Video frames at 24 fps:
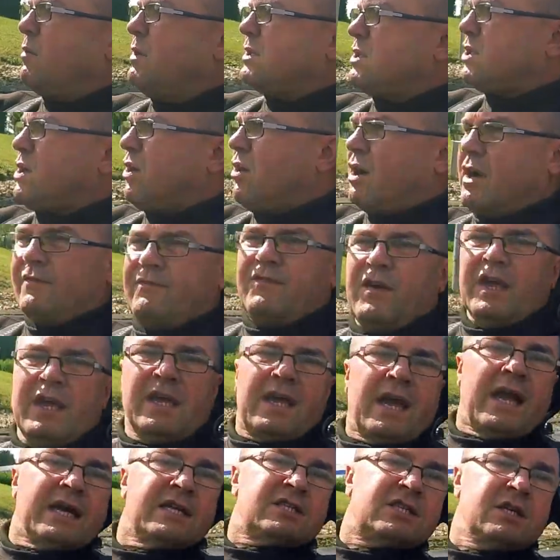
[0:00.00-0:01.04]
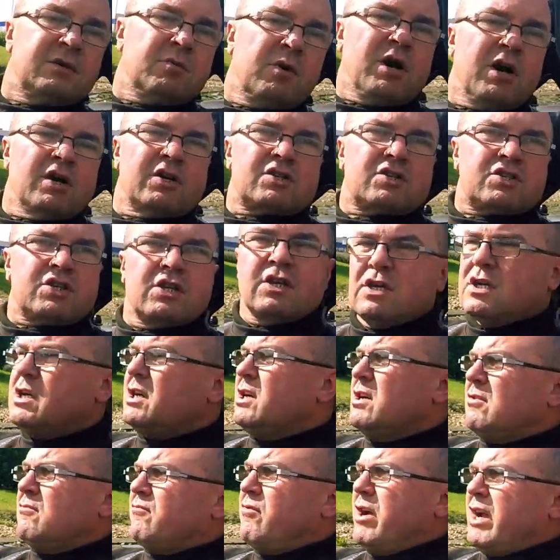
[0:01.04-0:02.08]
which I think actually works
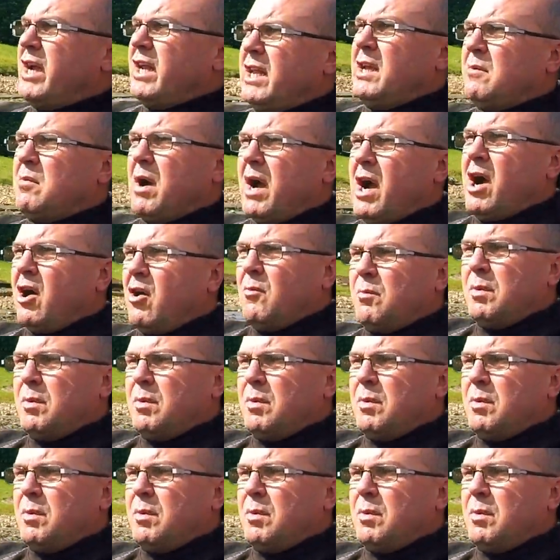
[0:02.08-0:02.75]
really well